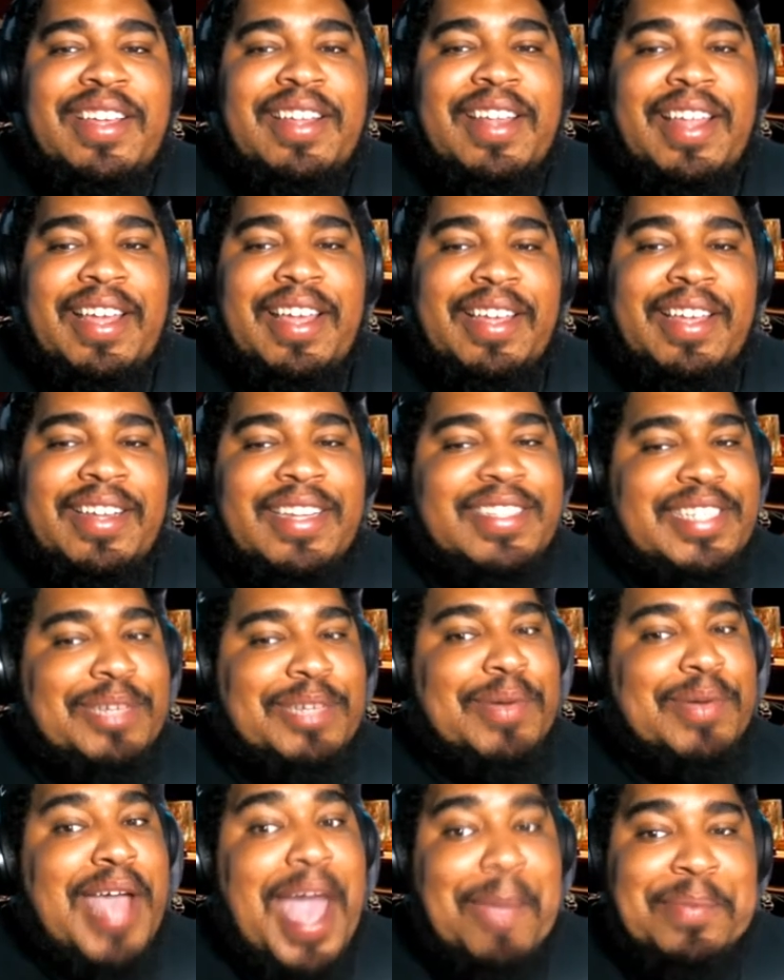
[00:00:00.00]
Like, let's see
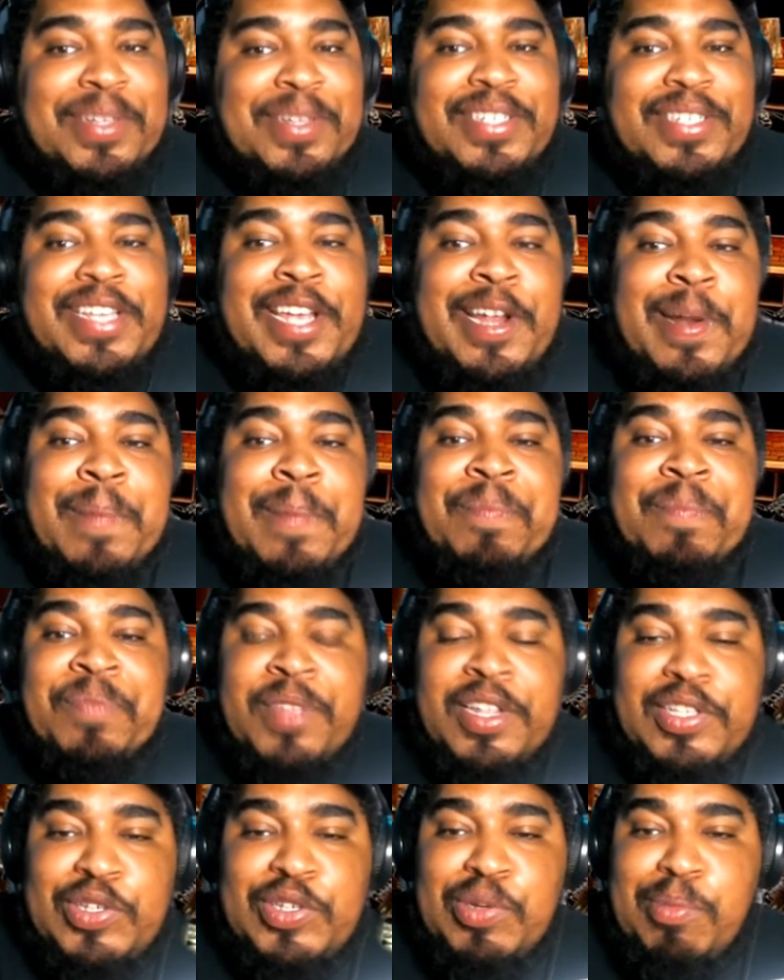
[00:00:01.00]
what happens there.
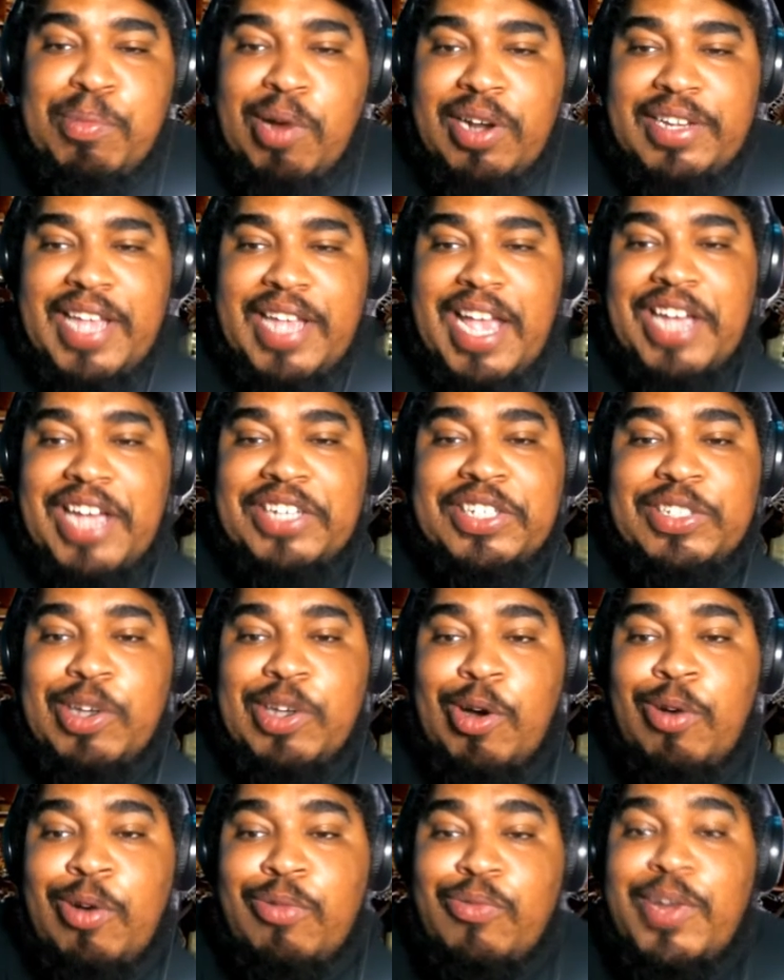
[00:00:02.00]
Two Bardashians
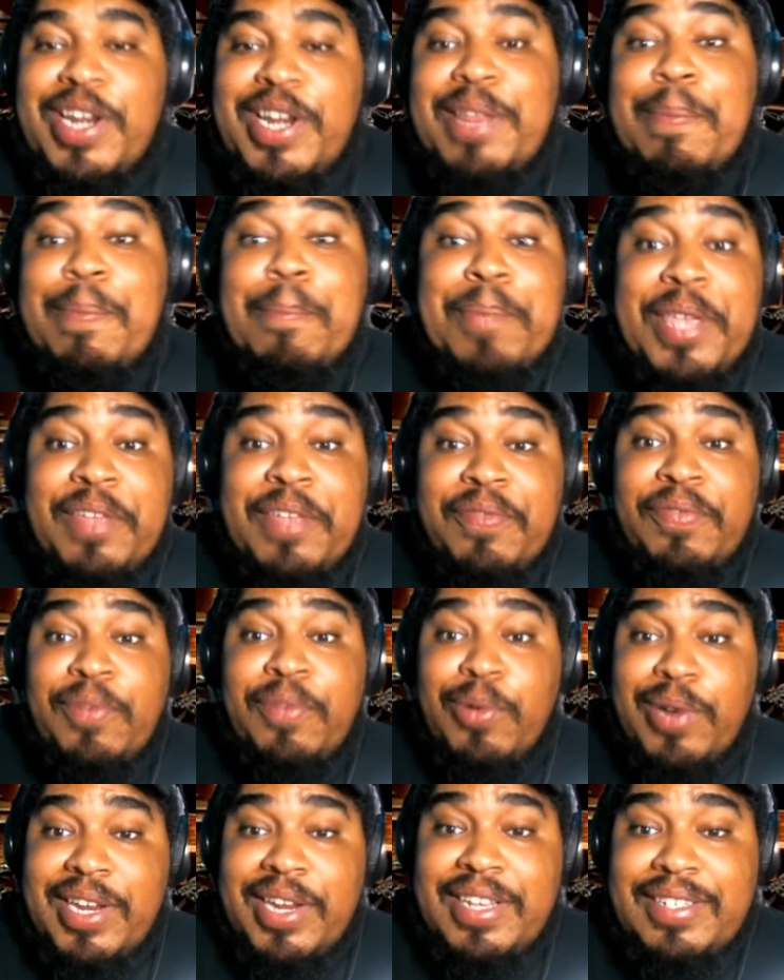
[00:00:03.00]
already beat
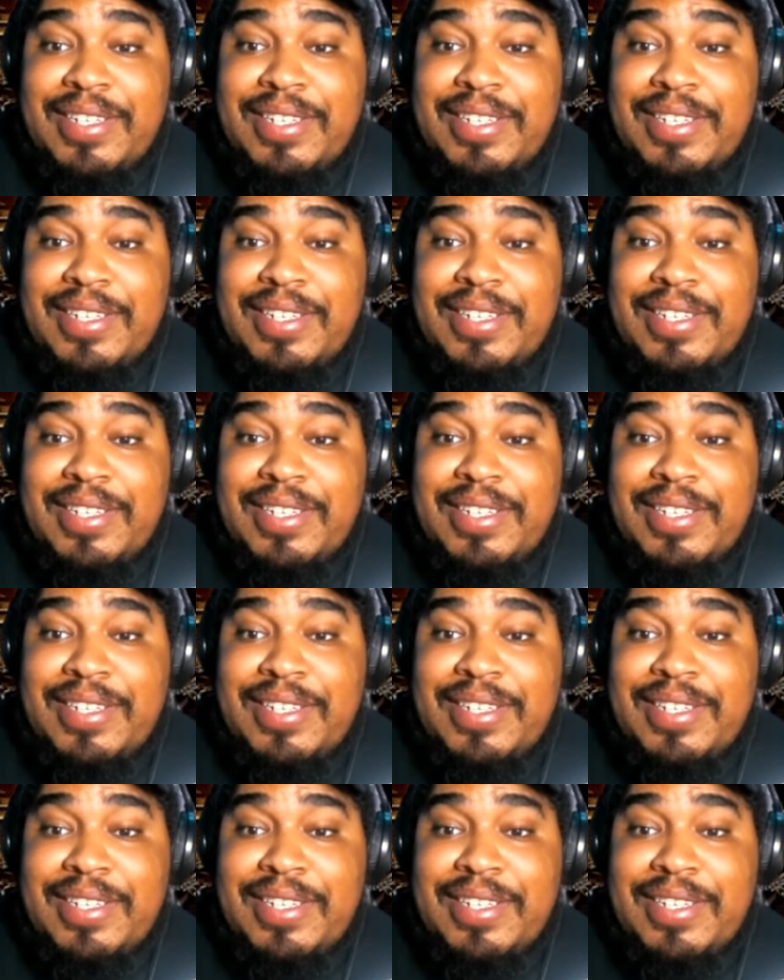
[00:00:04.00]
40,